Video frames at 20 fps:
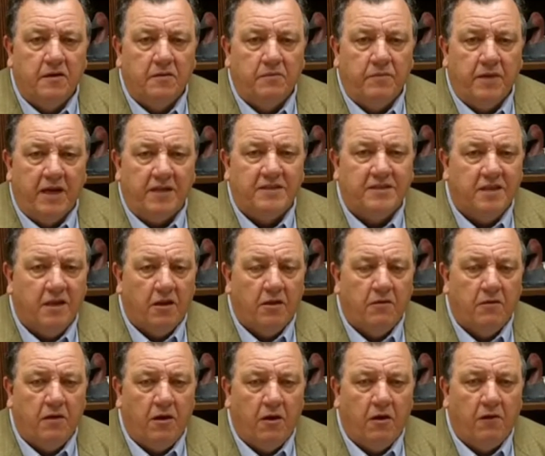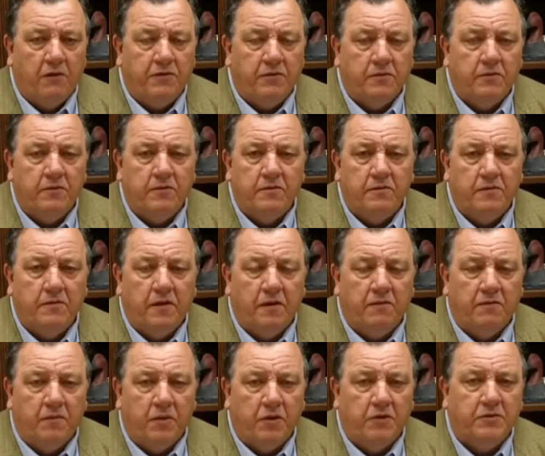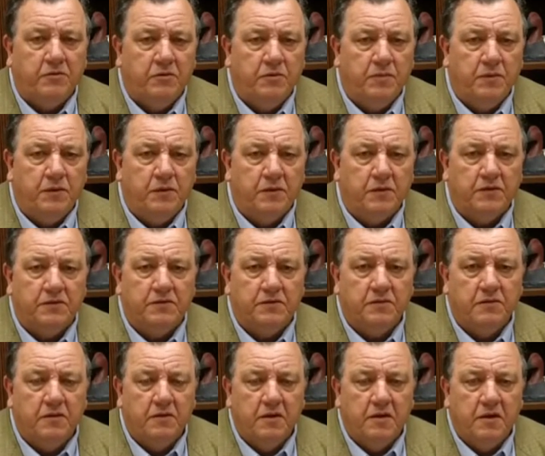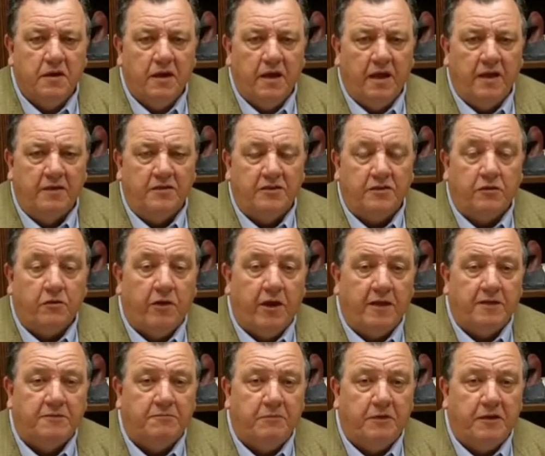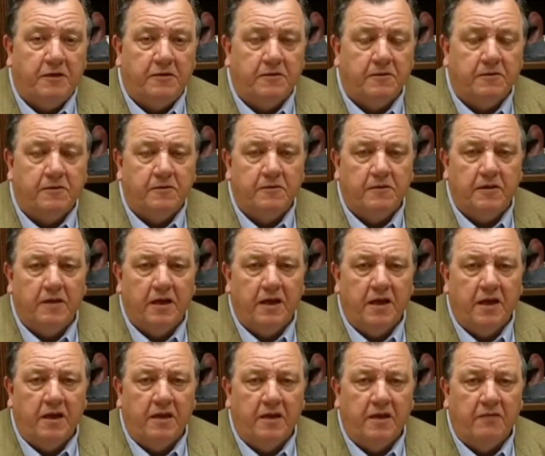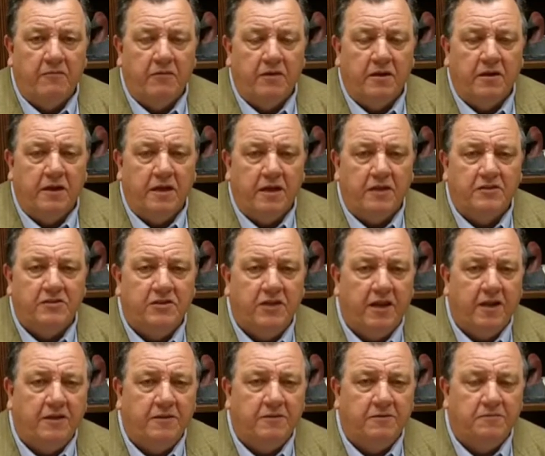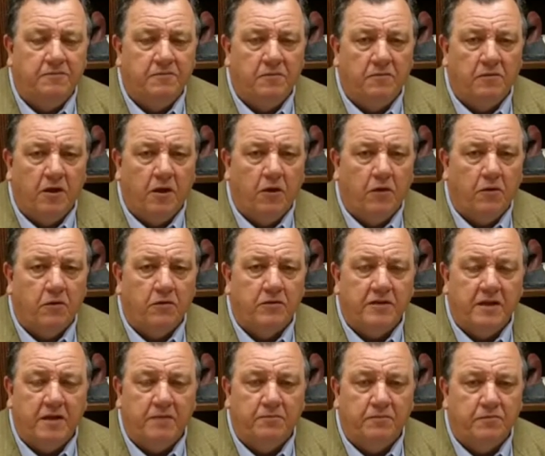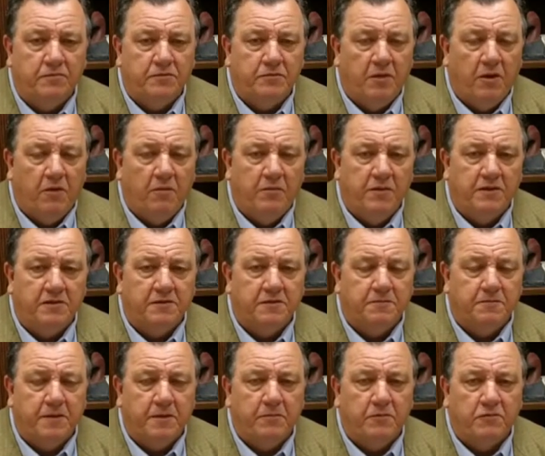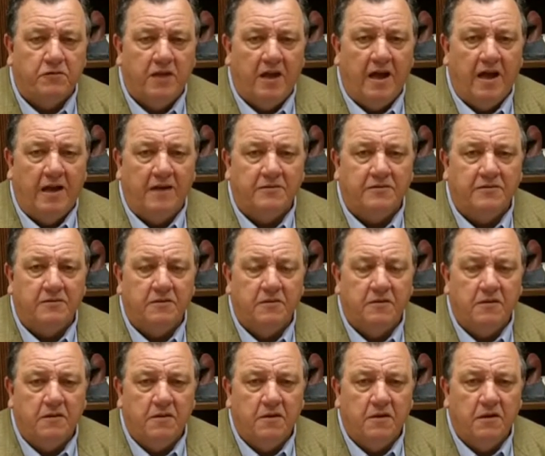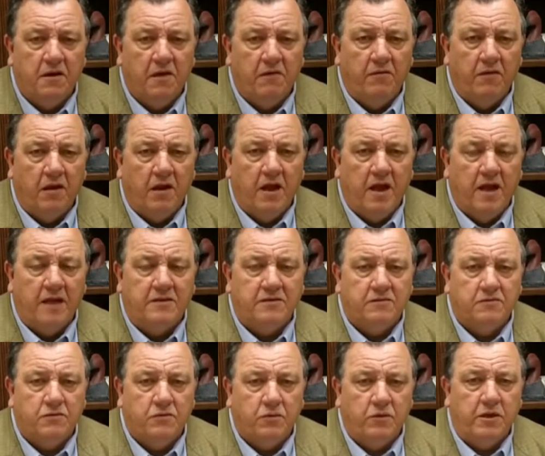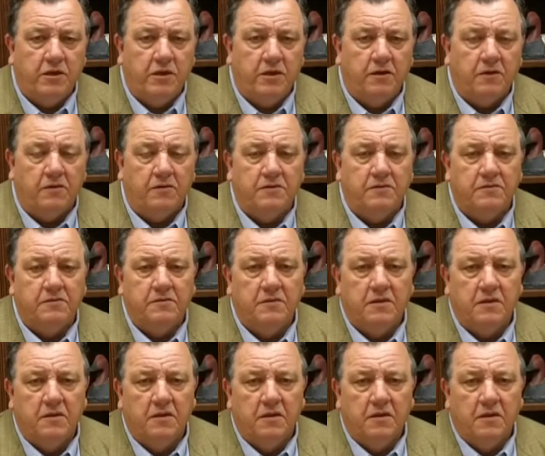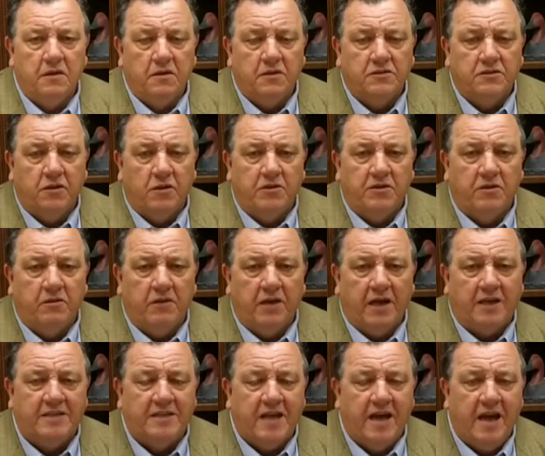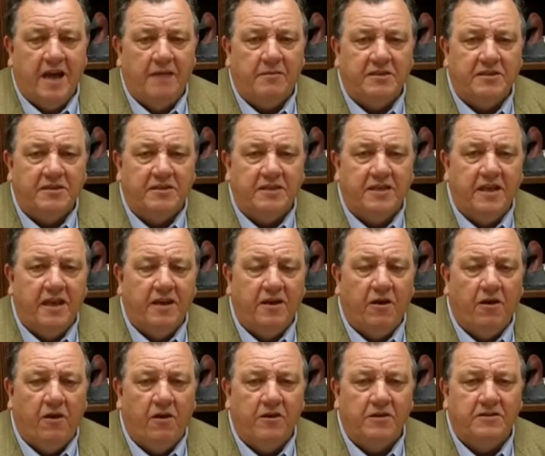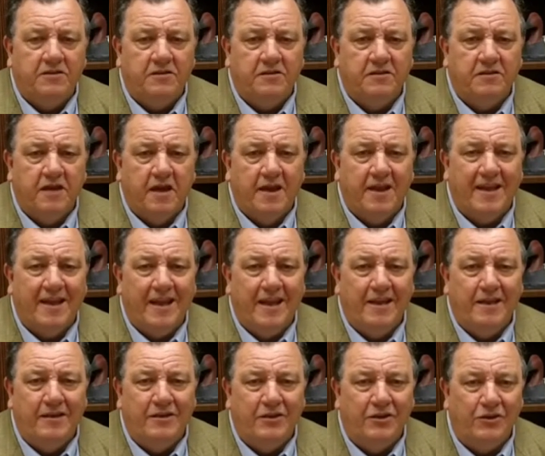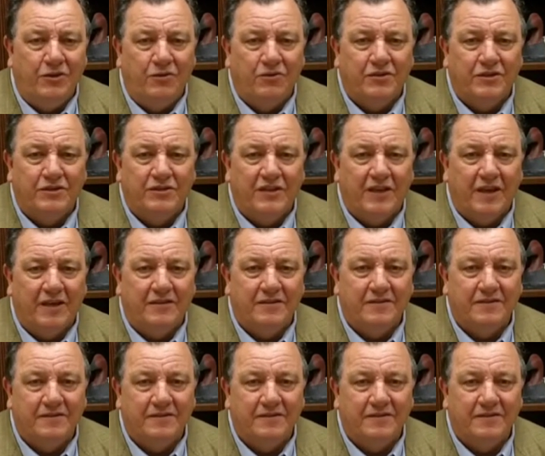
bestseller and author of multiple books, and he's a great speaker, and he really has changed lawyers and small business people's lives over the last 20 years. So until next time, this is Ken Hardison, dedicated to your success.